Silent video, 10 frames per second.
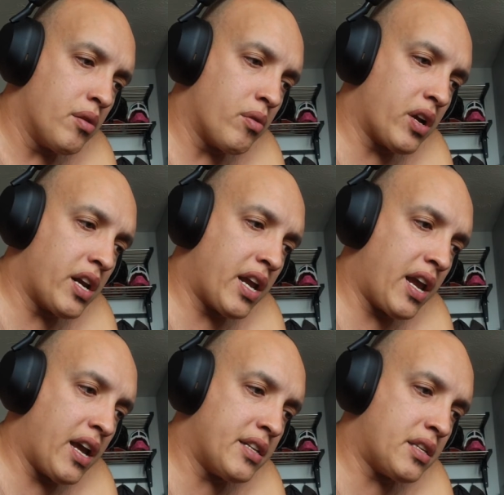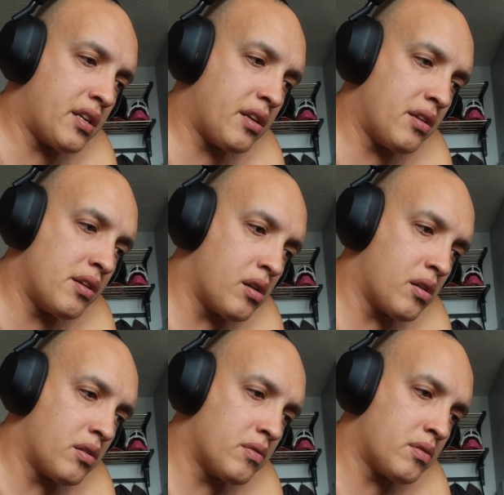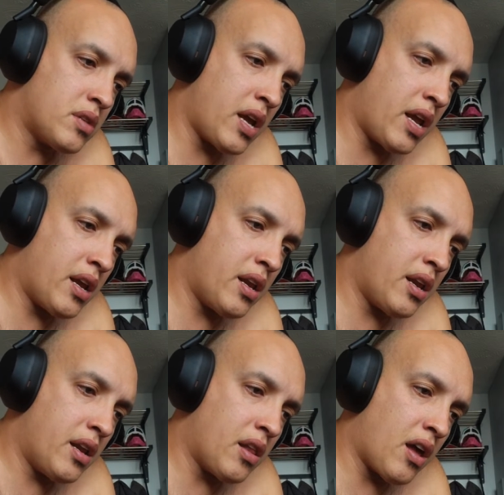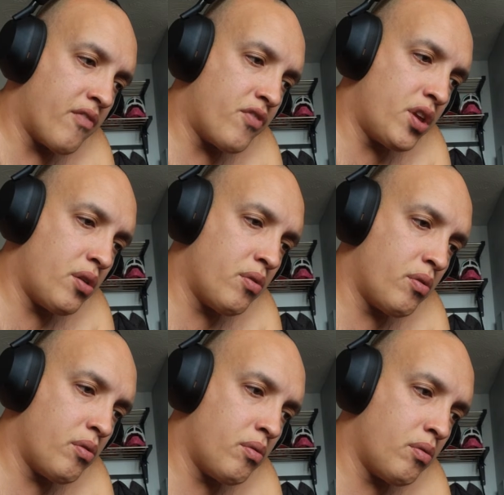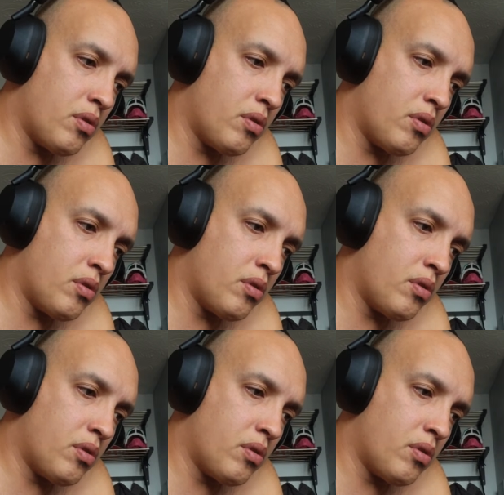We're gonna get ten eighty live view,